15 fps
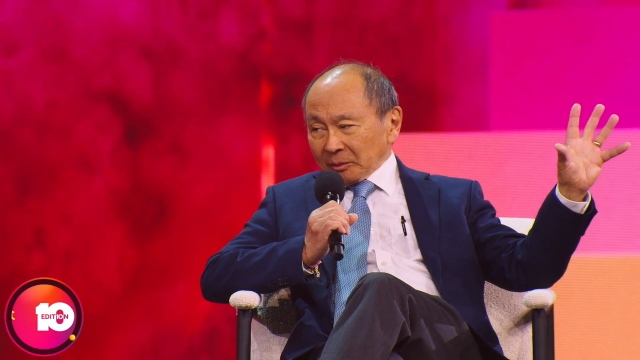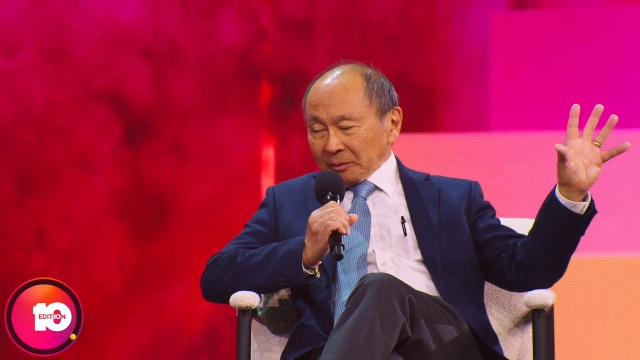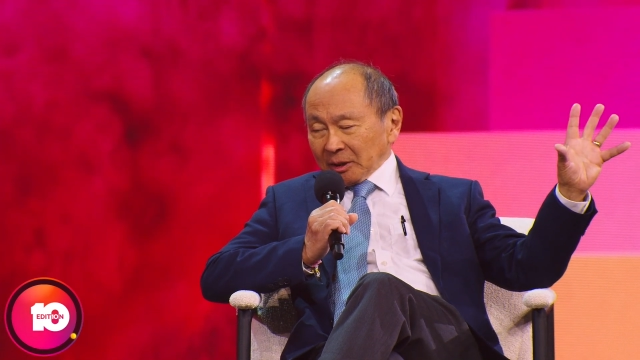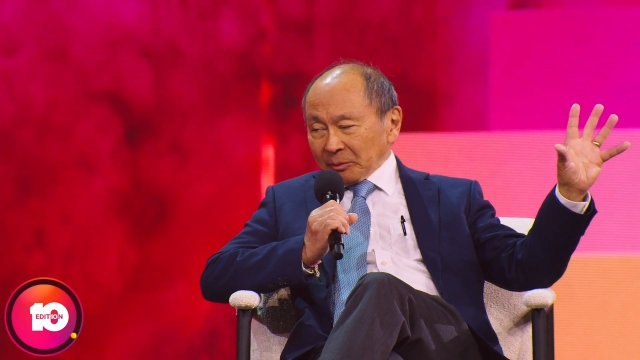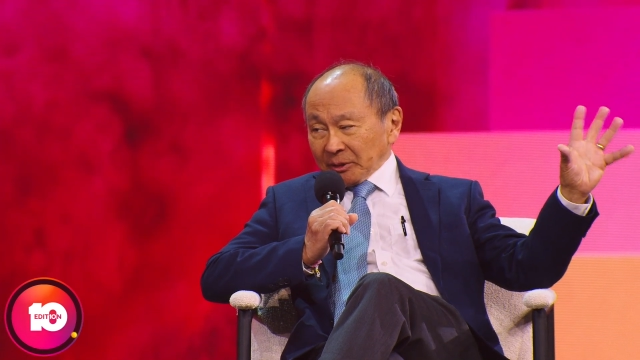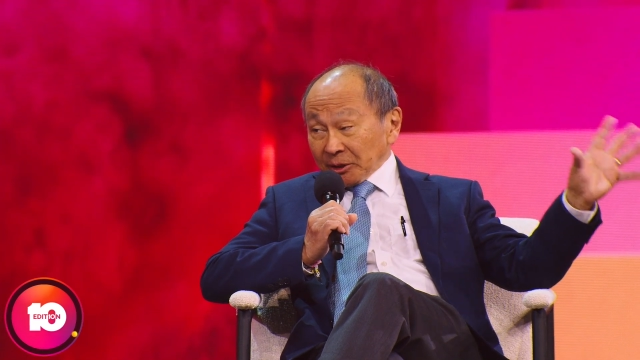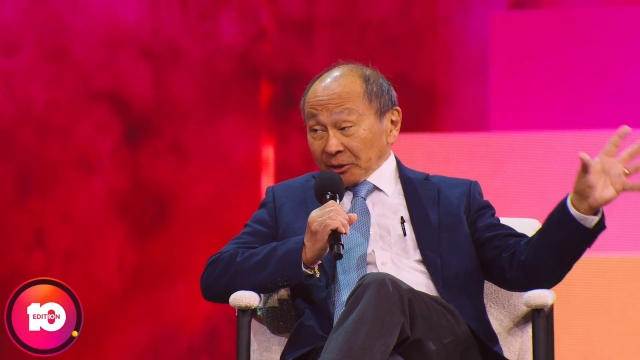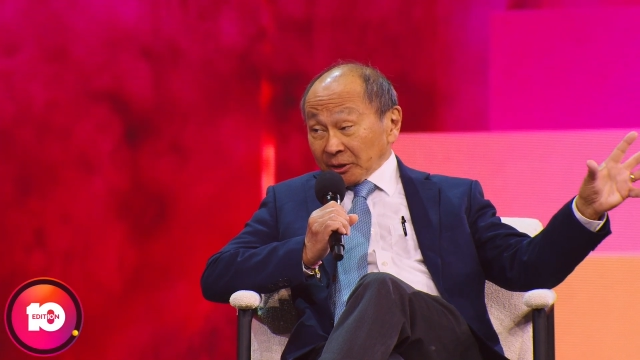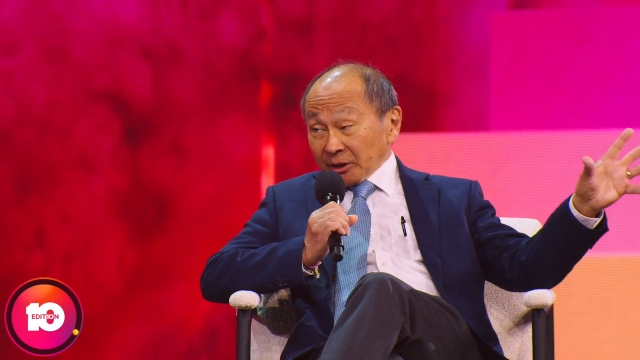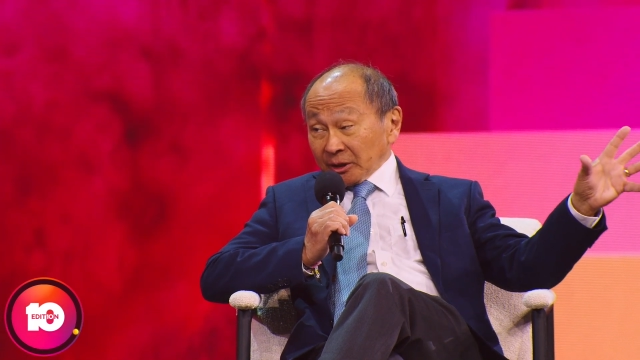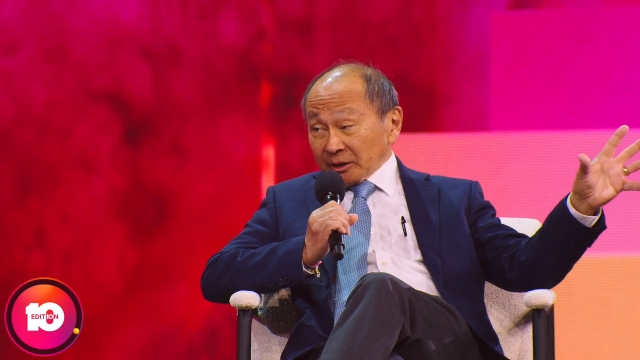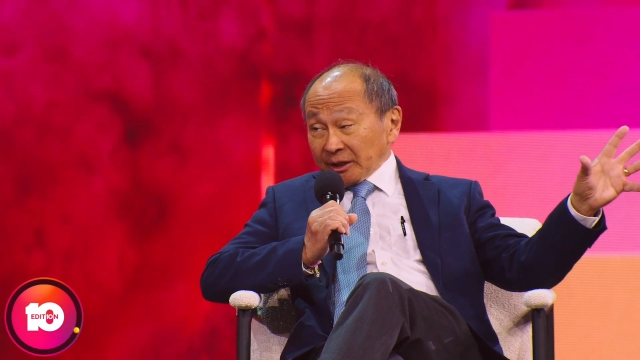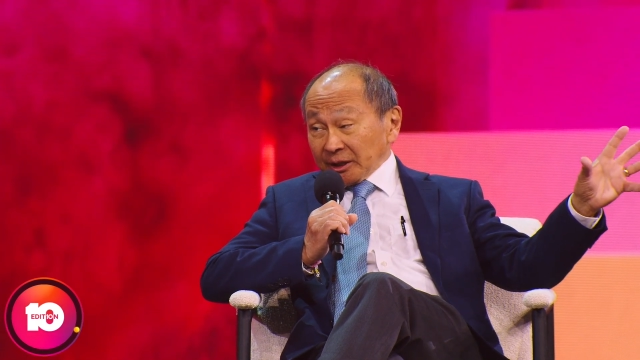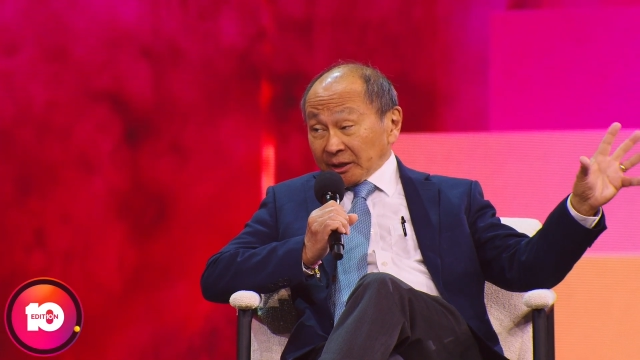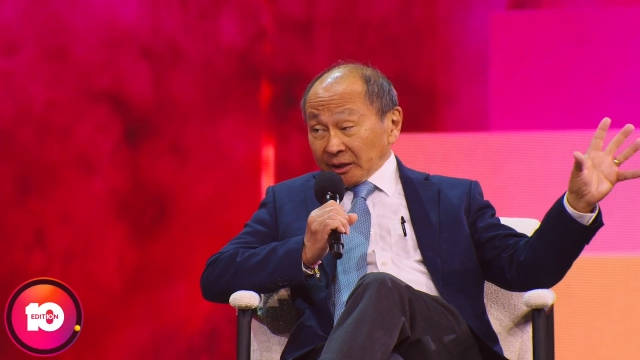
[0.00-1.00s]
American
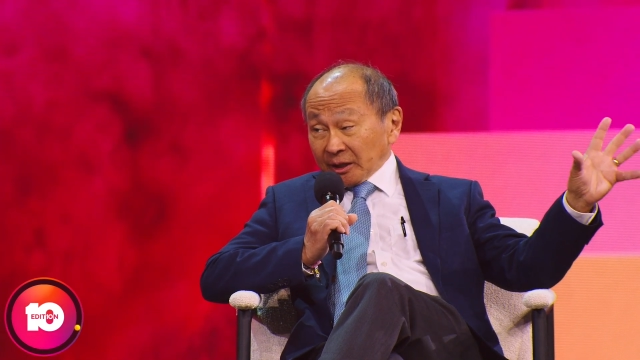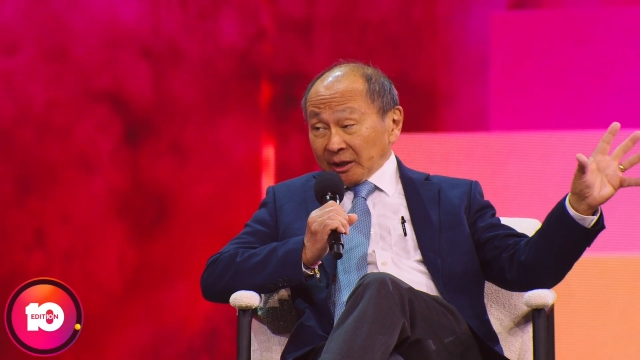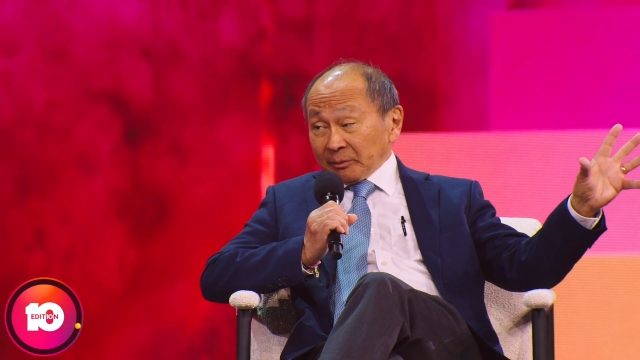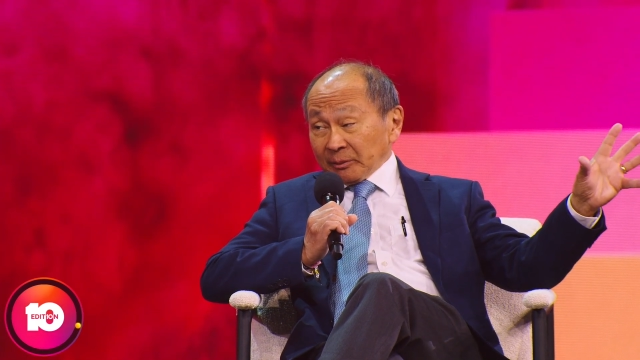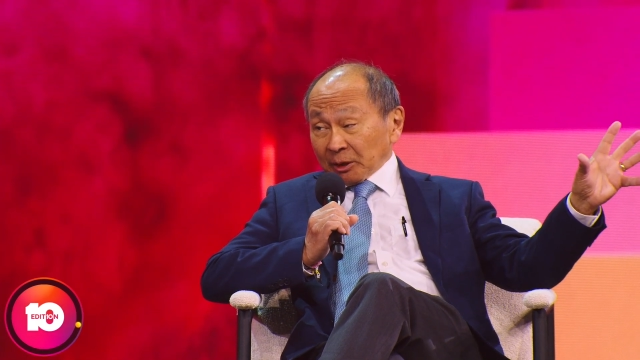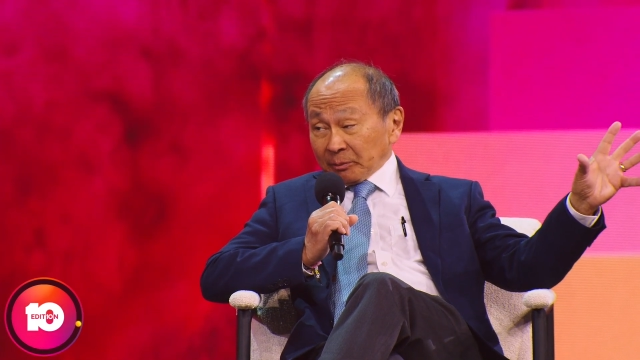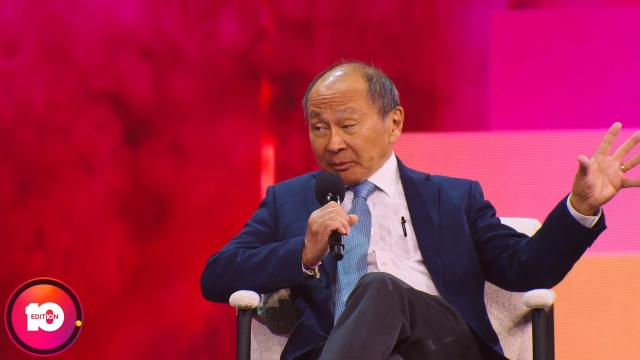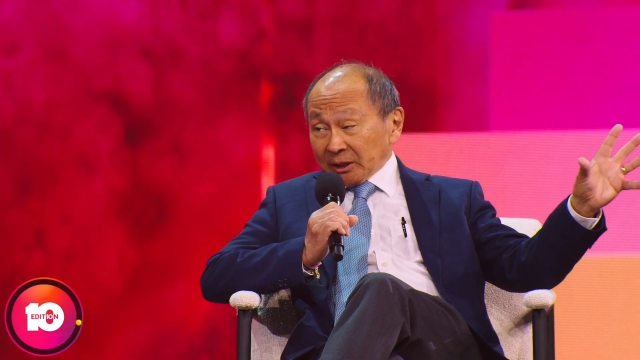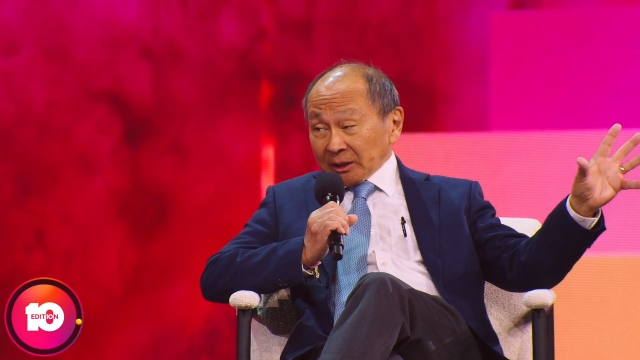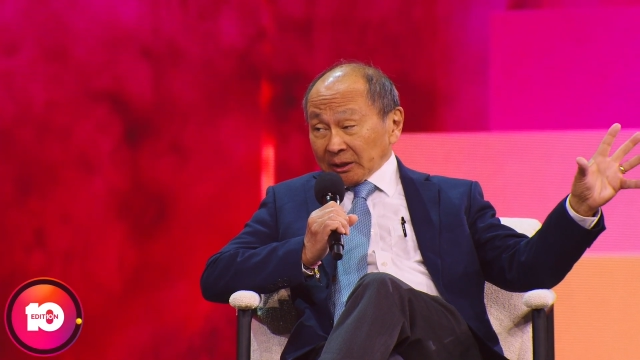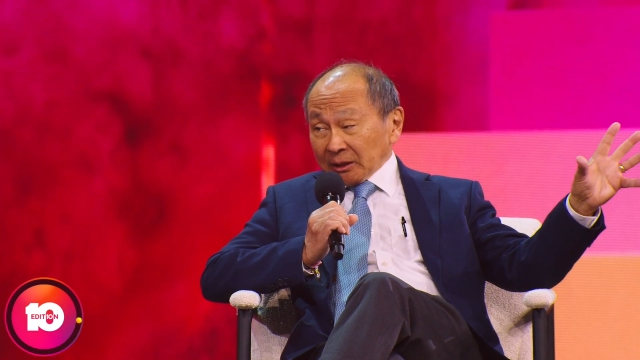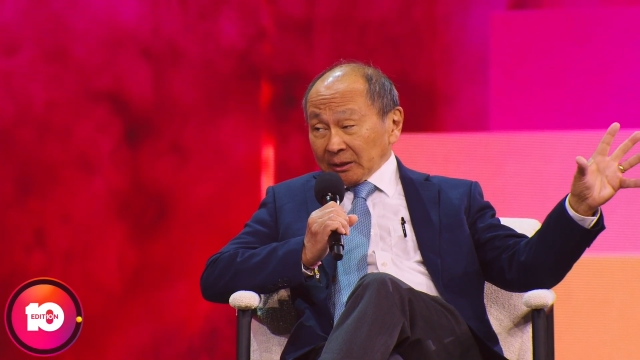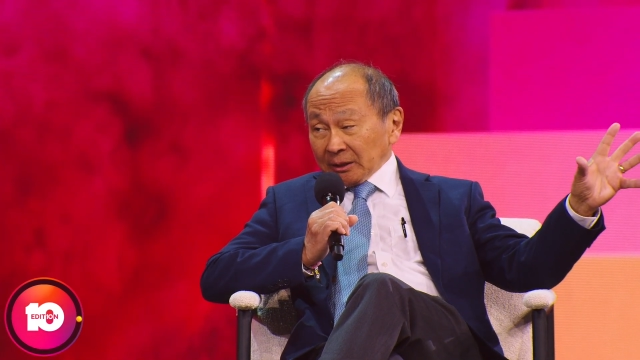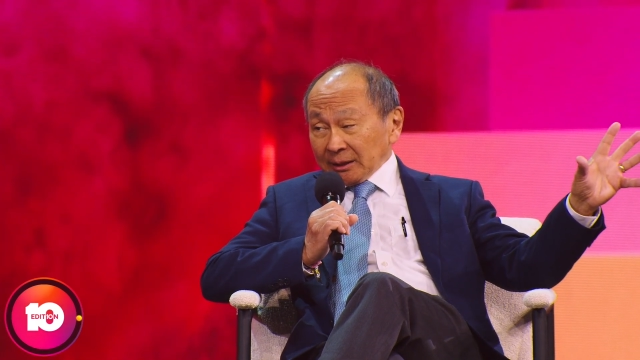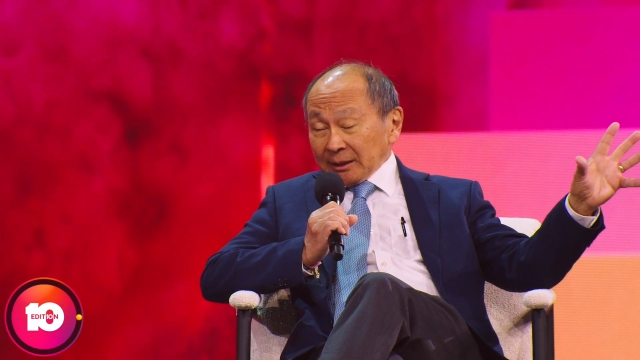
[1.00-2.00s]
economic
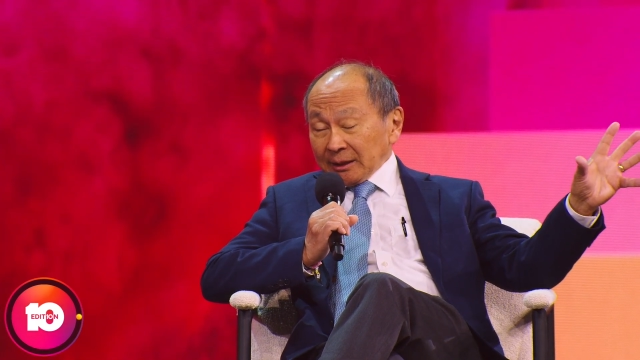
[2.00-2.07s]
model.